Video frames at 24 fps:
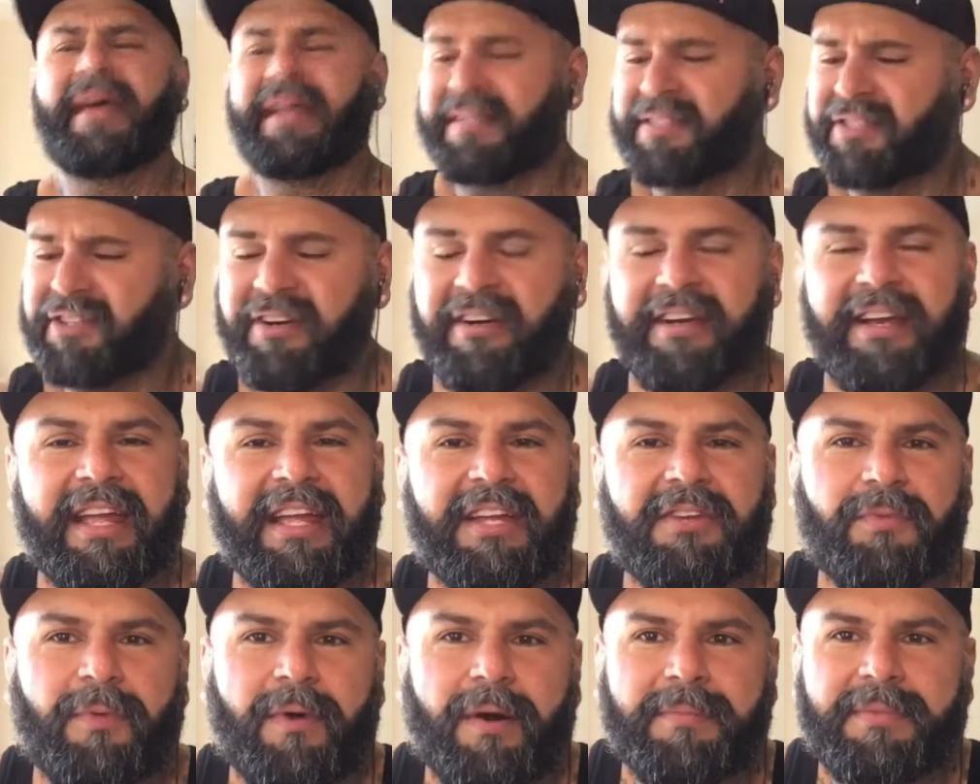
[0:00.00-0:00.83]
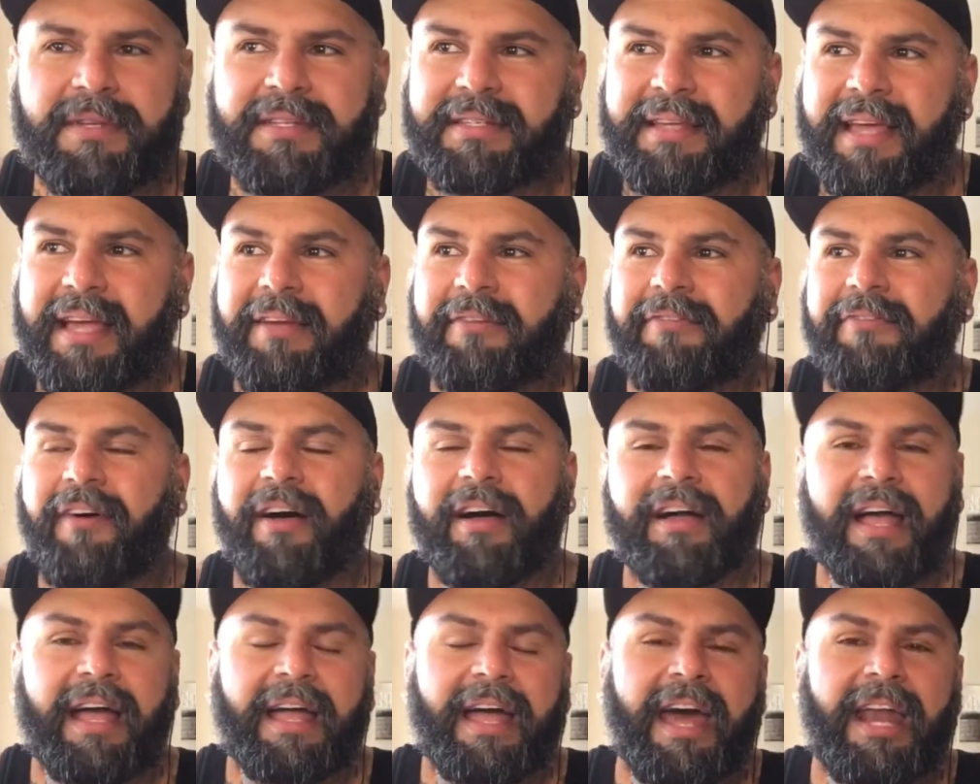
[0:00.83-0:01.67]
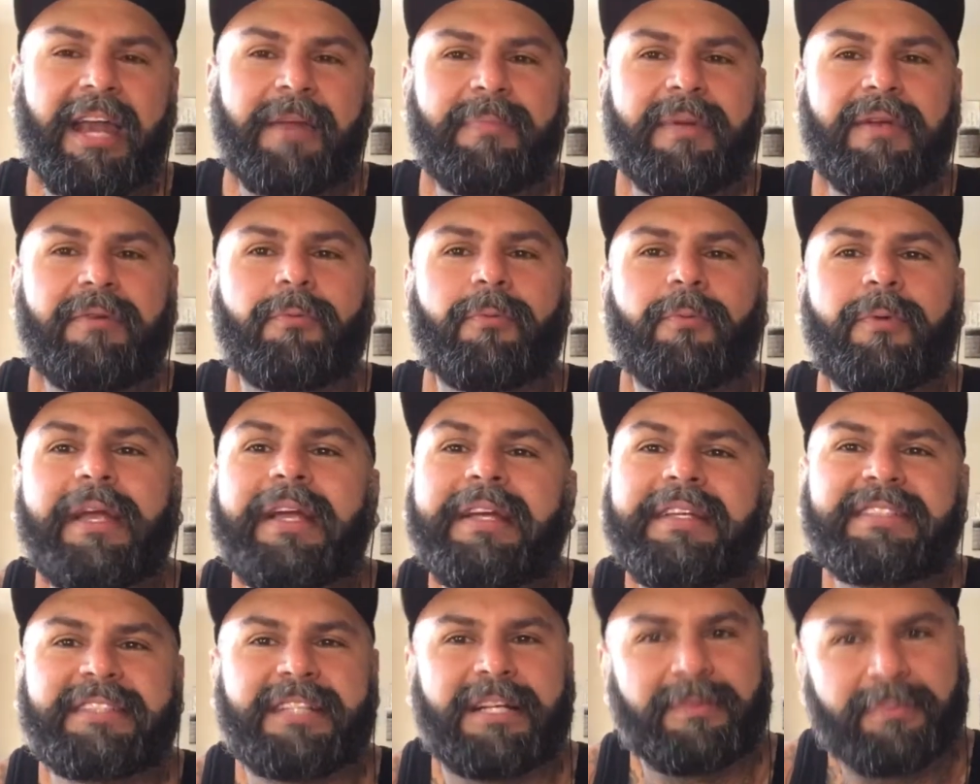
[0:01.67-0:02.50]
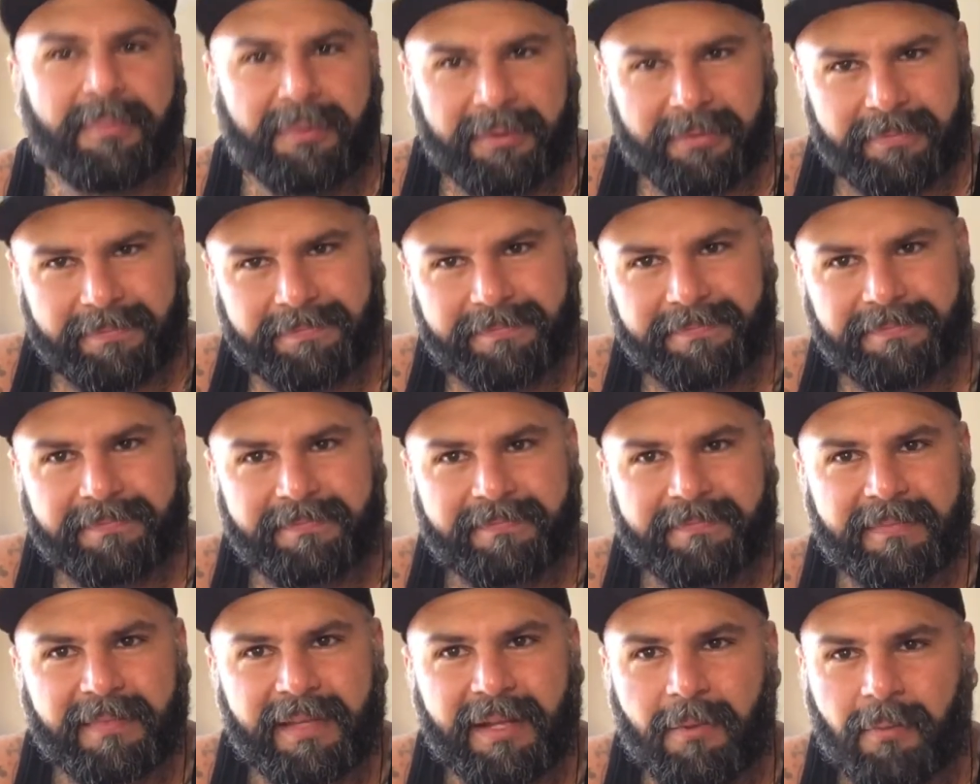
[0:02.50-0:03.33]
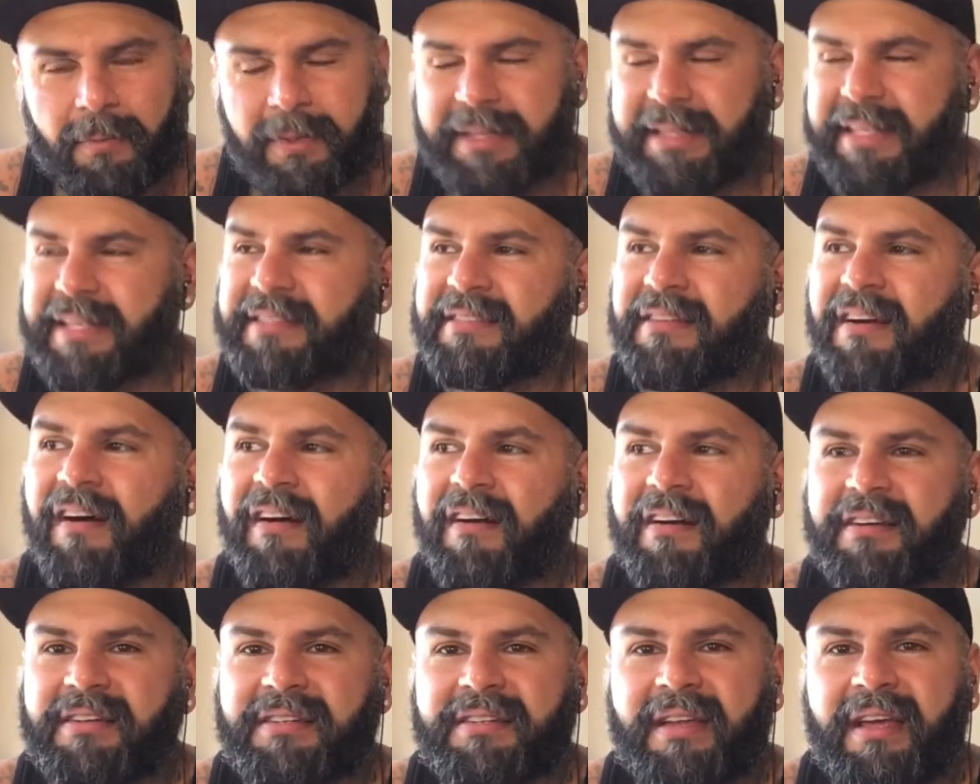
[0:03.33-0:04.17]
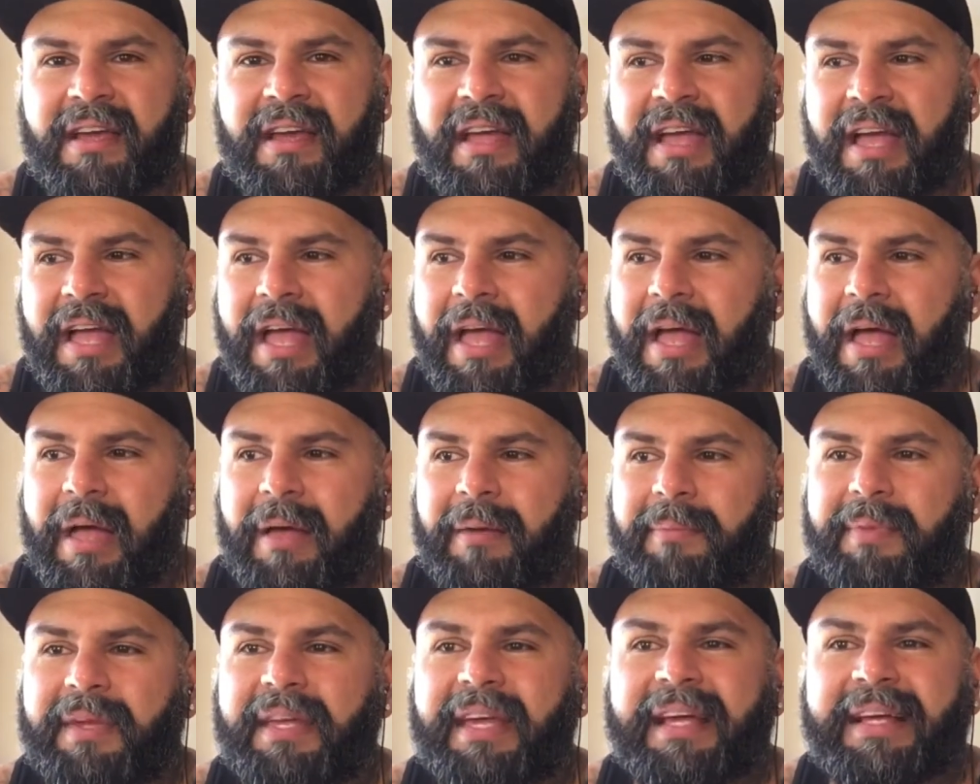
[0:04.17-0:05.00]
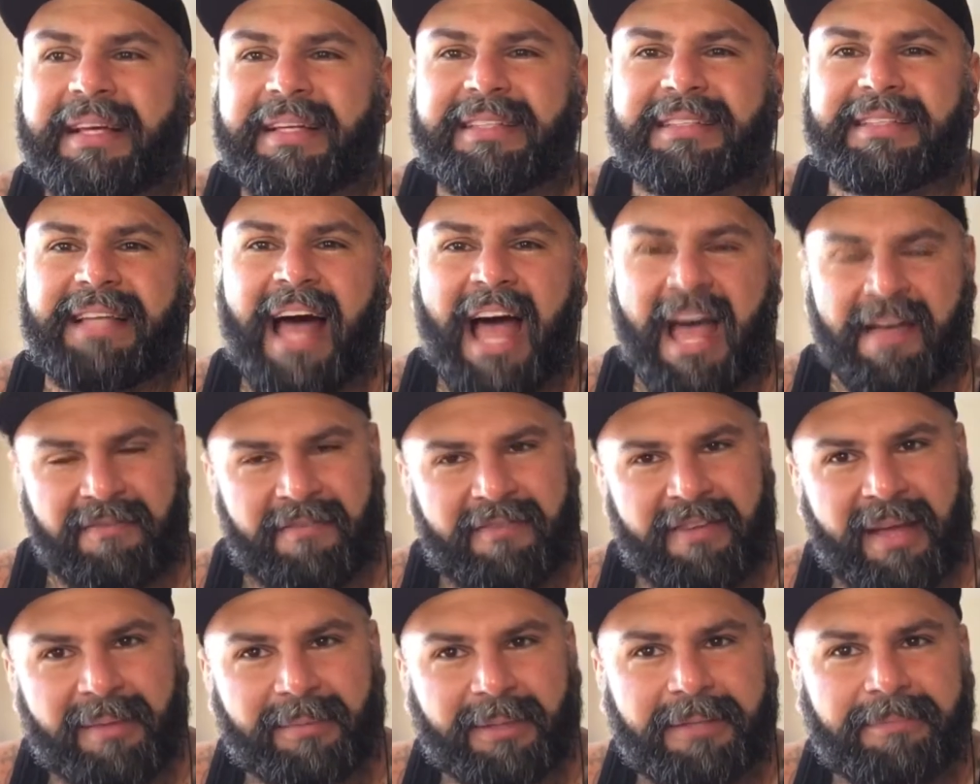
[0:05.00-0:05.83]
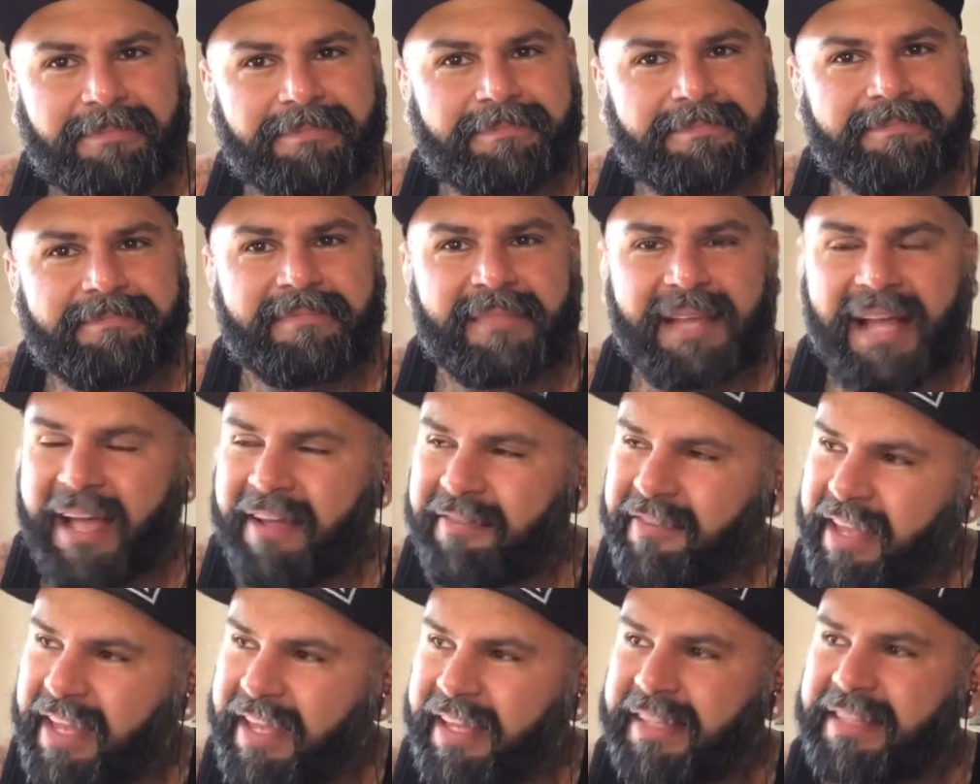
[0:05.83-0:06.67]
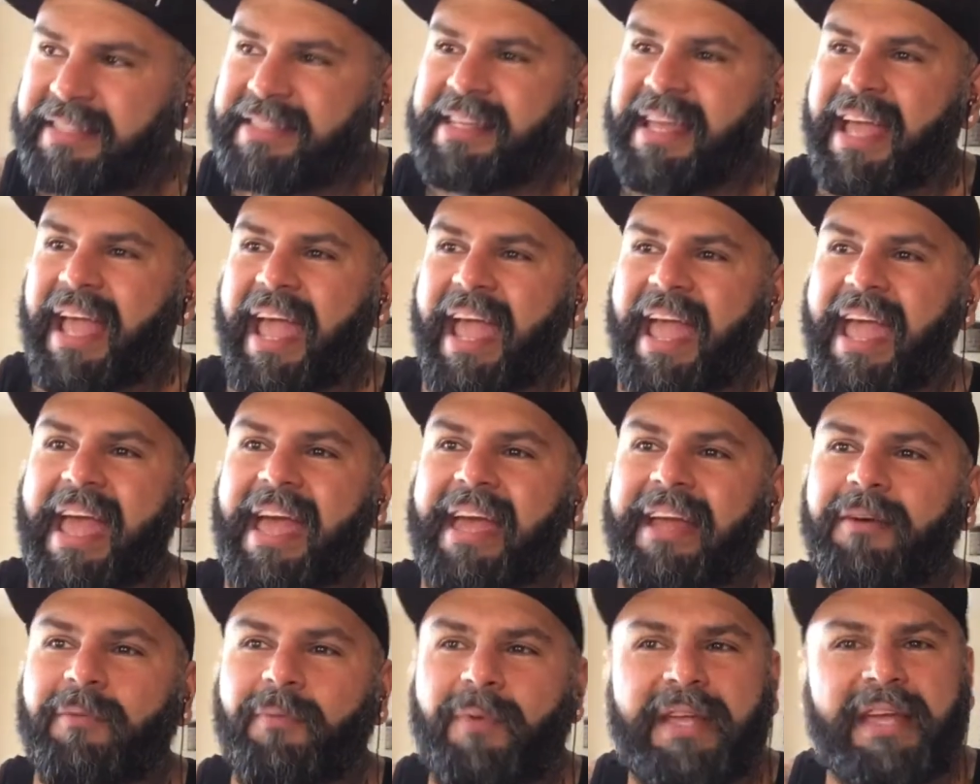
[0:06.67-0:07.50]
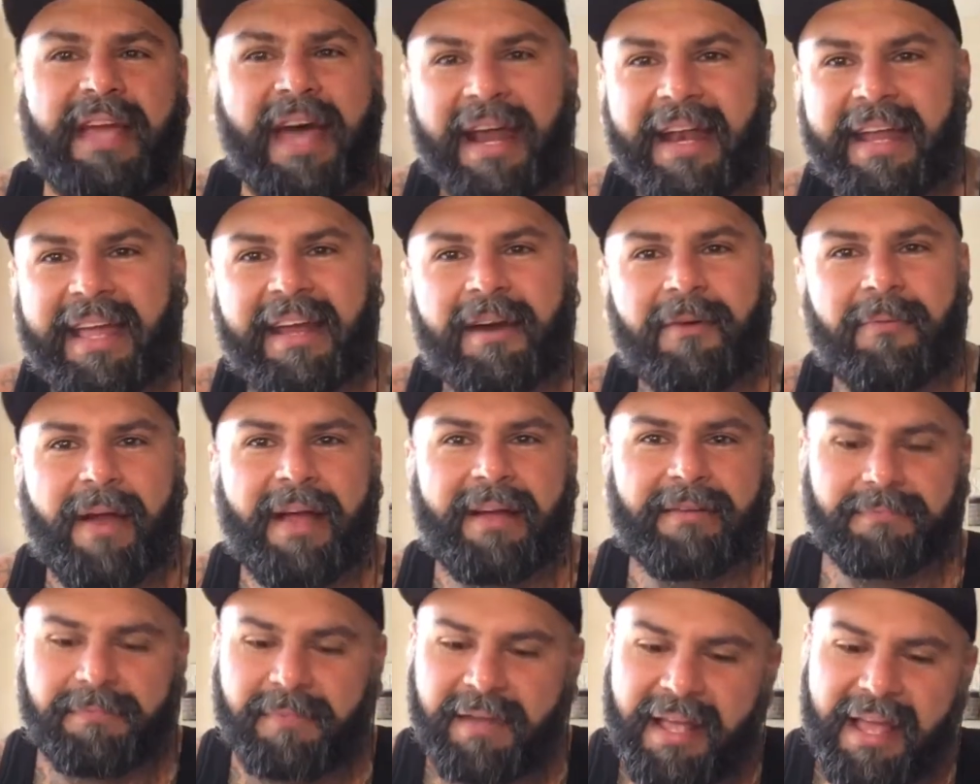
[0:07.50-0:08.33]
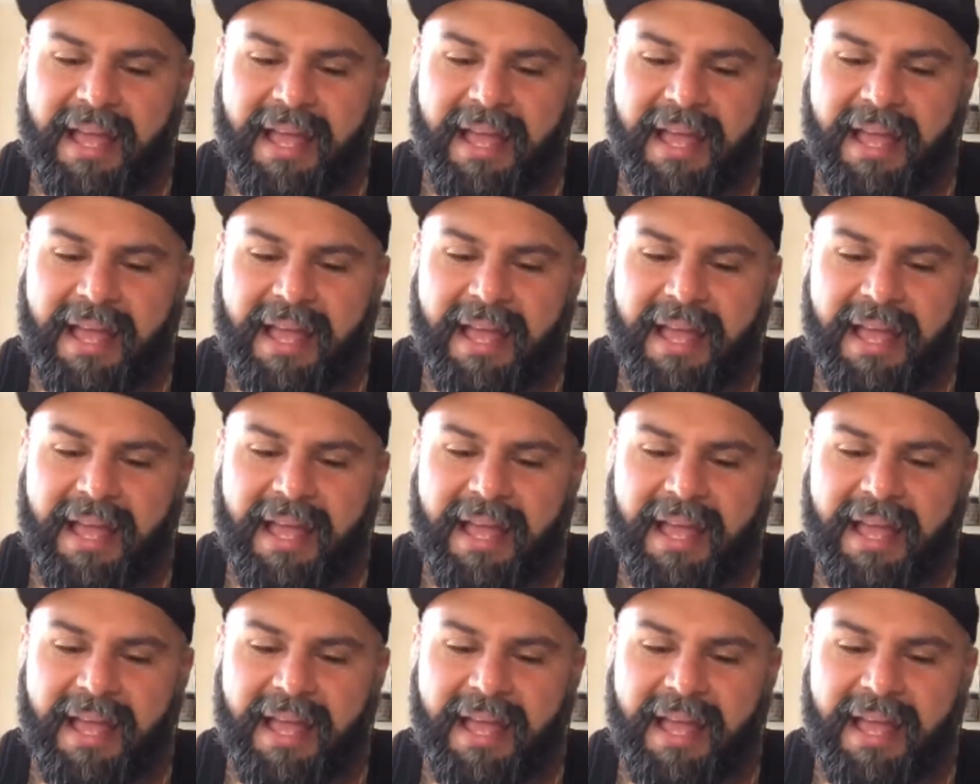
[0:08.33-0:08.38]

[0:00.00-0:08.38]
at a certain age where I'm just like, fuck, I gotta be reasonable with these cars because I have a family, I have kids, and we gotta get around.